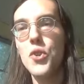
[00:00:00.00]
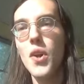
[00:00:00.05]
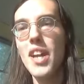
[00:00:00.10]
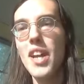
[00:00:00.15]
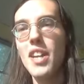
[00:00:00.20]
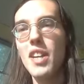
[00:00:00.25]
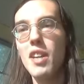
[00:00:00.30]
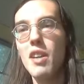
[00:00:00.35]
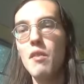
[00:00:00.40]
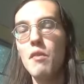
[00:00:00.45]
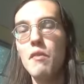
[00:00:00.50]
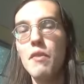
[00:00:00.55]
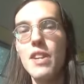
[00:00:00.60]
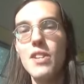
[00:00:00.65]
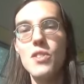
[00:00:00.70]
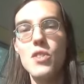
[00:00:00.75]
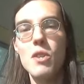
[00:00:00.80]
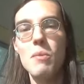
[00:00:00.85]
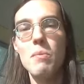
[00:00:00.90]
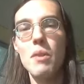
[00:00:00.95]
trying to
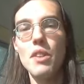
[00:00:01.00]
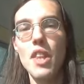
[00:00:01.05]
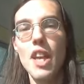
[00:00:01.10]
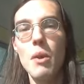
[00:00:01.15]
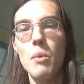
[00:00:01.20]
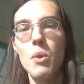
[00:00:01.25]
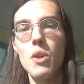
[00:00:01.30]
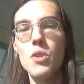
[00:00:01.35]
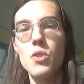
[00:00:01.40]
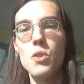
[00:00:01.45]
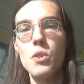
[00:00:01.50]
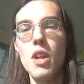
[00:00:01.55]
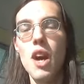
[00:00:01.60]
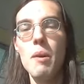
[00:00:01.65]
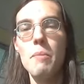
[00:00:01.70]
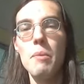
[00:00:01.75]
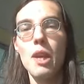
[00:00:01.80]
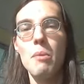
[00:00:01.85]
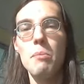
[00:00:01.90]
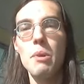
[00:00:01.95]
convince him that they were
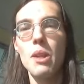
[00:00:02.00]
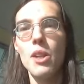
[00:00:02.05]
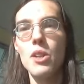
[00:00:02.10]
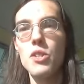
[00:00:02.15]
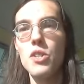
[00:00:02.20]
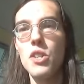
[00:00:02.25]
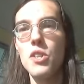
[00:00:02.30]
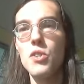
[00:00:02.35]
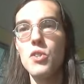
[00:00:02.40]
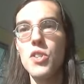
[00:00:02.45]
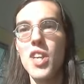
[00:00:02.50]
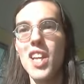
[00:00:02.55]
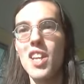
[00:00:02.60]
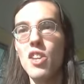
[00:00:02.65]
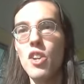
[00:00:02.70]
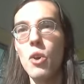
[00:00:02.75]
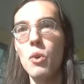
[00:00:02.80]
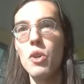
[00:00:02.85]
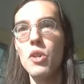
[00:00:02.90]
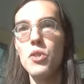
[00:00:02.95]
Islamic militants,
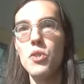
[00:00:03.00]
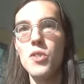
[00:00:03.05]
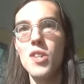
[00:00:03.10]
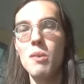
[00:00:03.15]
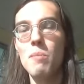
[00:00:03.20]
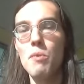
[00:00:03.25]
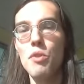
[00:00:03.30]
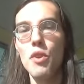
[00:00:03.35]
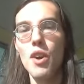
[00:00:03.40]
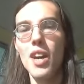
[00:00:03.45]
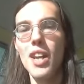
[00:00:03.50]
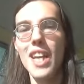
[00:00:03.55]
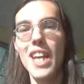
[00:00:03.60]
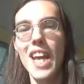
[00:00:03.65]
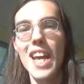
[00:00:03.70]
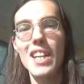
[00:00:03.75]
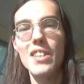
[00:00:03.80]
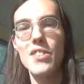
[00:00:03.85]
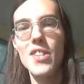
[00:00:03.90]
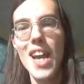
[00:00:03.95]
had noticed him,
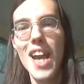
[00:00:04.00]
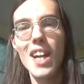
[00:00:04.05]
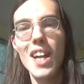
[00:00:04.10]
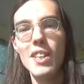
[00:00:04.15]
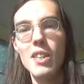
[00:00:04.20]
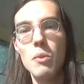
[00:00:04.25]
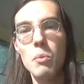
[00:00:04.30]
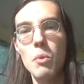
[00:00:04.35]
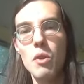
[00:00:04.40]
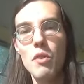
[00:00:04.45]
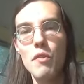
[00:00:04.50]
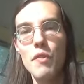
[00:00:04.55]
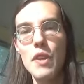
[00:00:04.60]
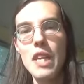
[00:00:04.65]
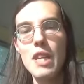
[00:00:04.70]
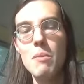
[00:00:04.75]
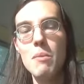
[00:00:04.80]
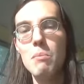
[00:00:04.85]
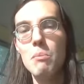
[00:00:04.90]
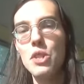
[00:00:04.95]
thought he had talent, would
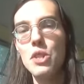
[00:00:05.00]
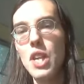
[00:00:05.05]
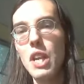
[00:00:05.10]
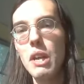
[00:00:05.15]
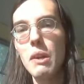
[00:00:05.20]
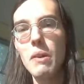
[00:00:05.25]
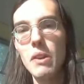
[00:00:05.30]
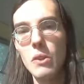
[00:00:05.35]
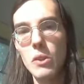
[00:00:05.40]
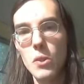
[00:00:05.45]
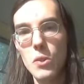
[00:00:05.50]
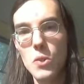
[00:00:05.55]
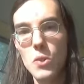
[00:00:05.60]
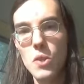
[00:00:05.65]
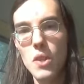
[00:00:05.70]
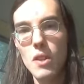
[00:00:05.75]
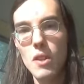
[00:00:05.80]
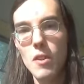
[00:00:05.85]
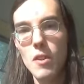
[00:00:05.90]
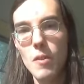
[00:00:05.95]
feed him materials.